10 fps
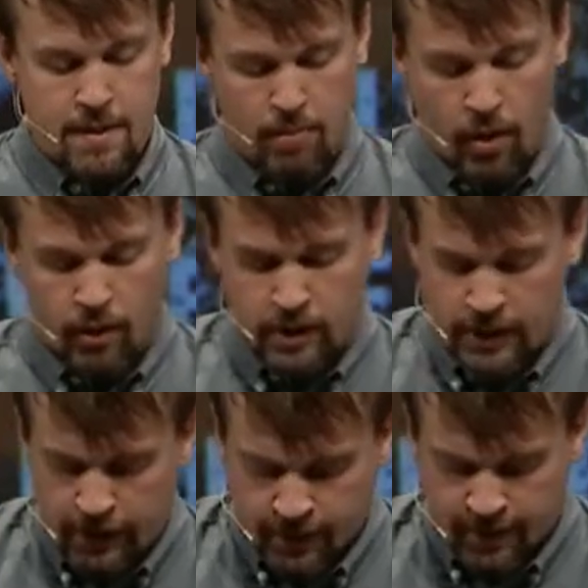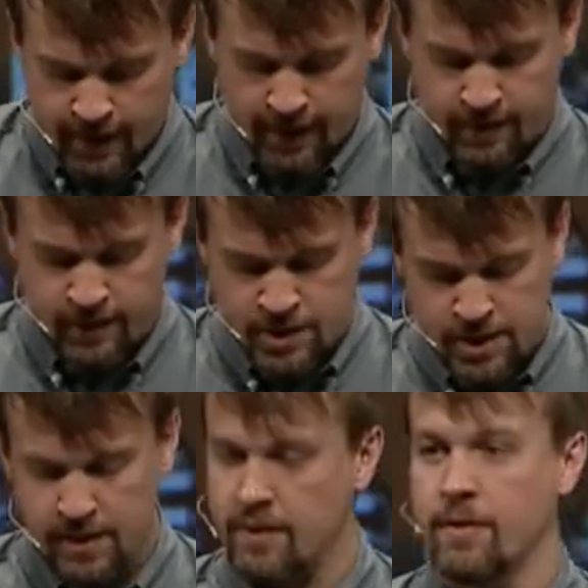He, Paul clearly says that
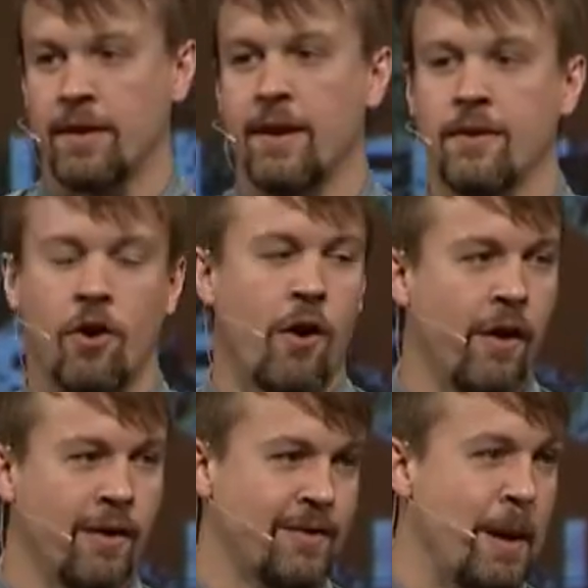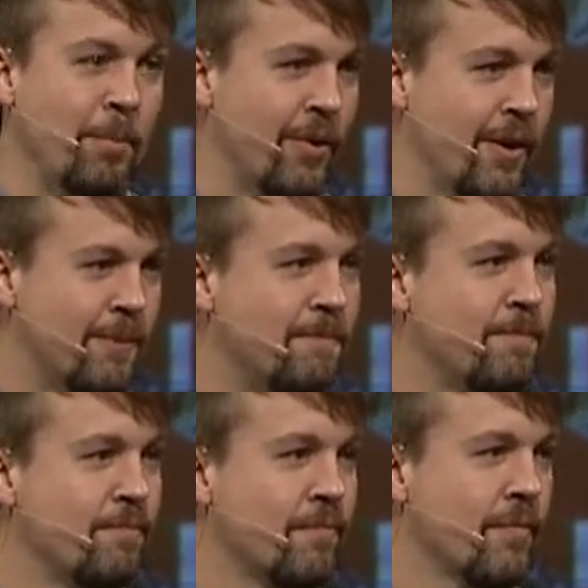Jesus is our example here.
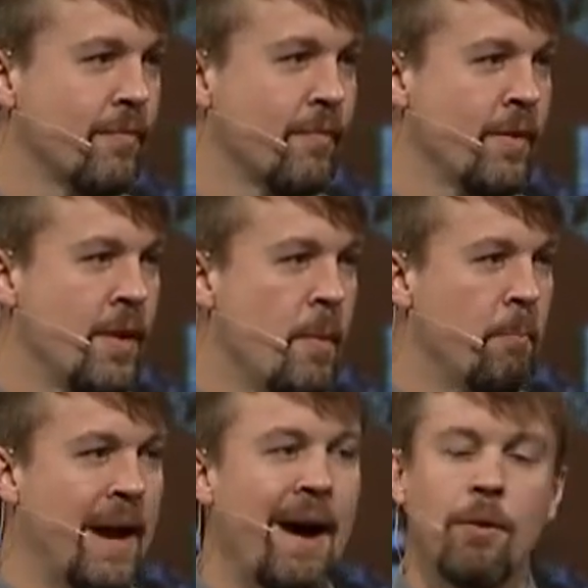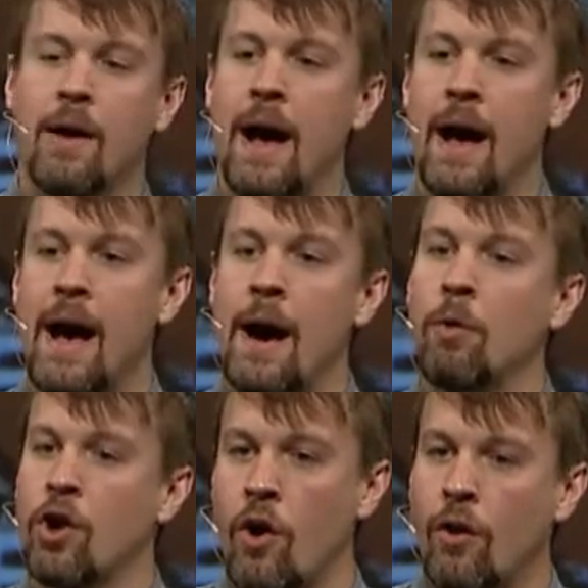But I, w- I, I
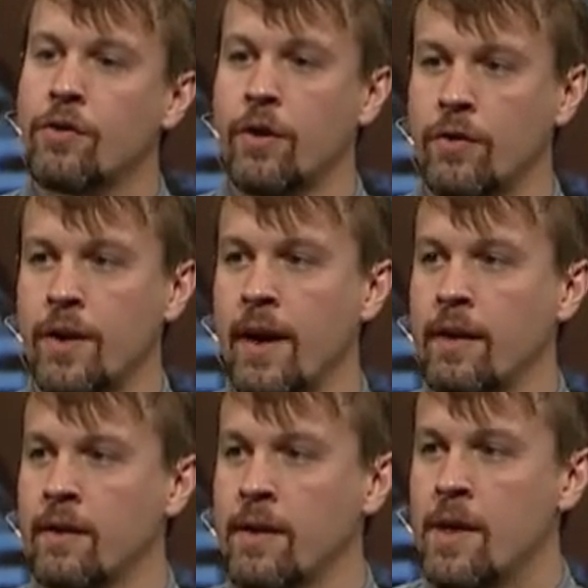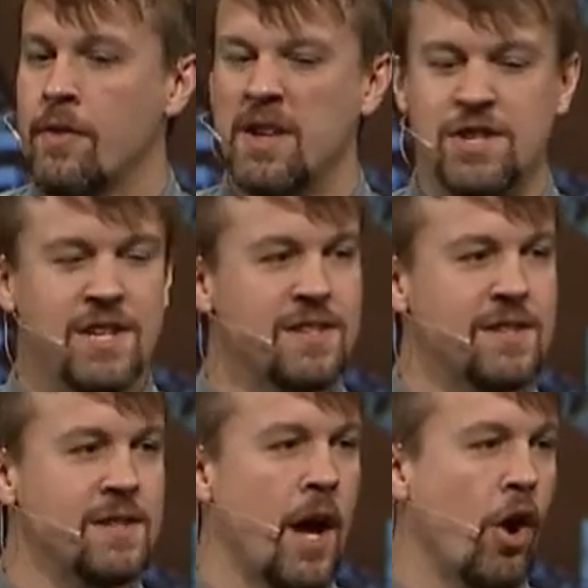would also say that Jesus
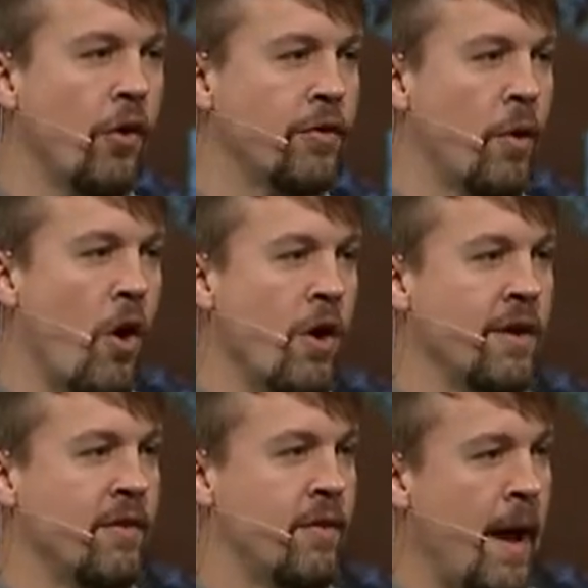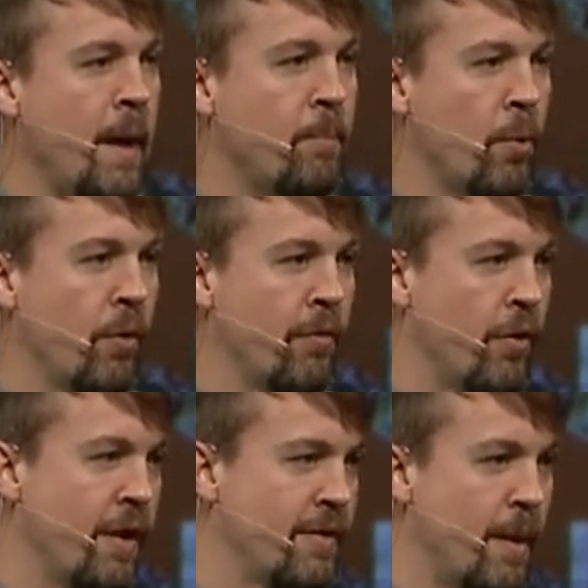is not also our example
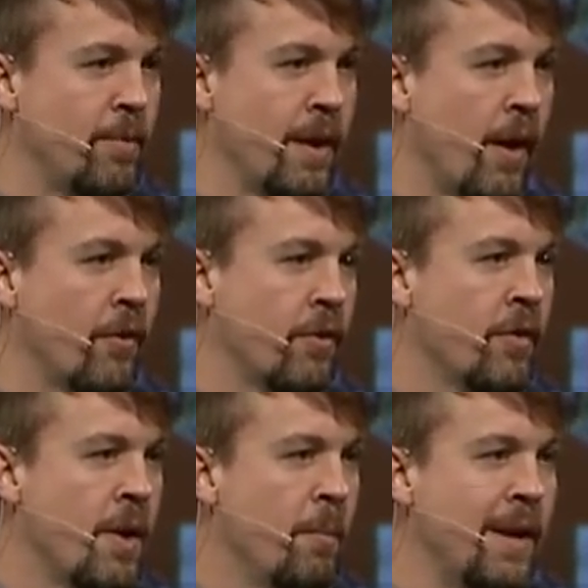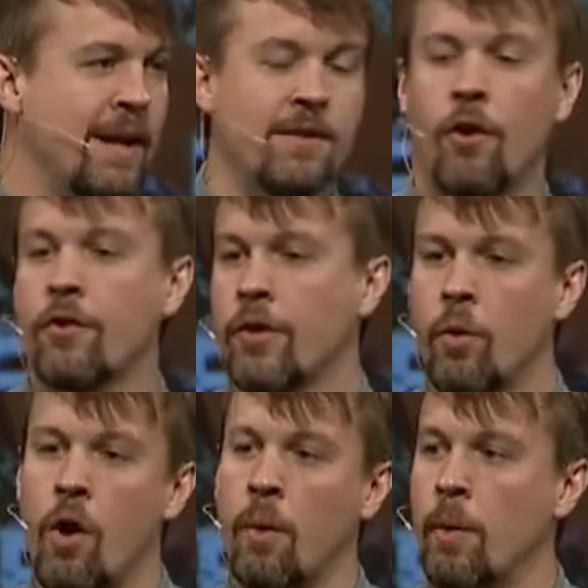for accepting others, but he's also
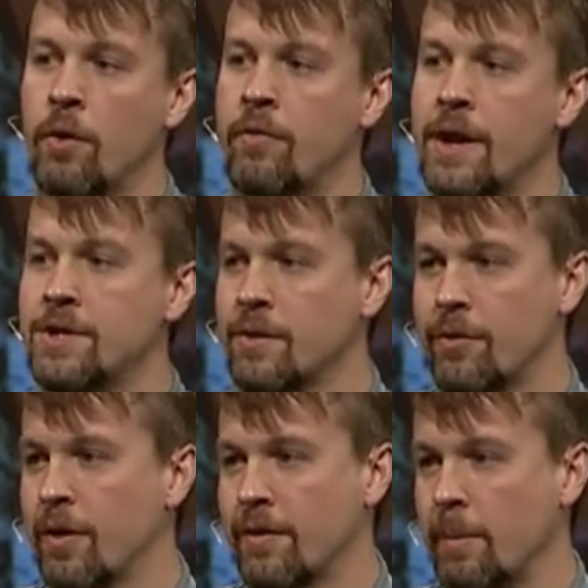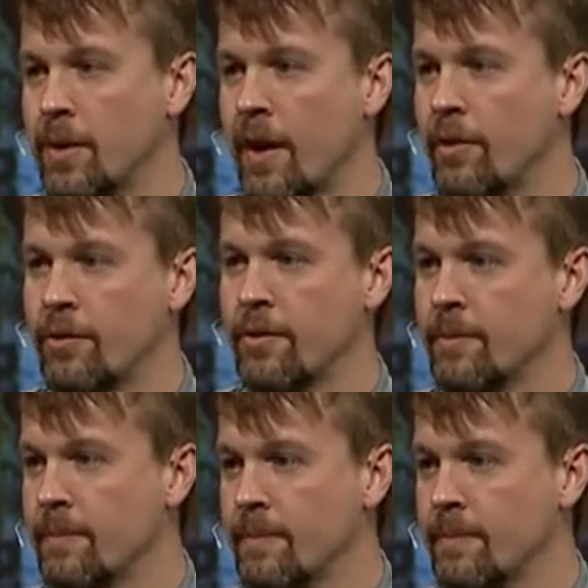our motivation for accepting others.